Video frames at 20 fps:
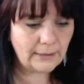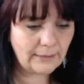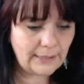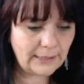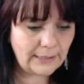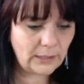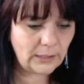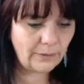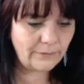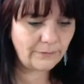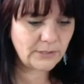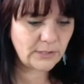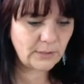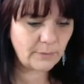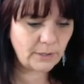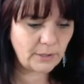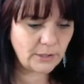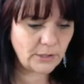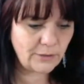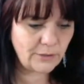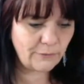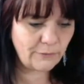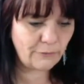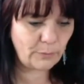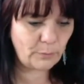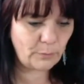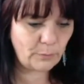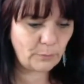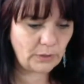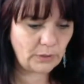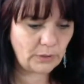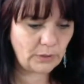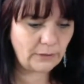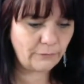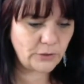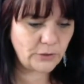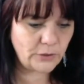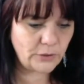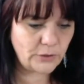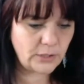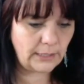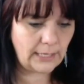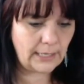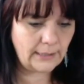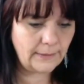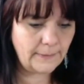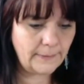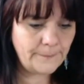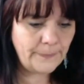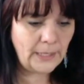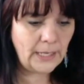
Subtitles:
Thank you ever so much, everybody, for tuning in.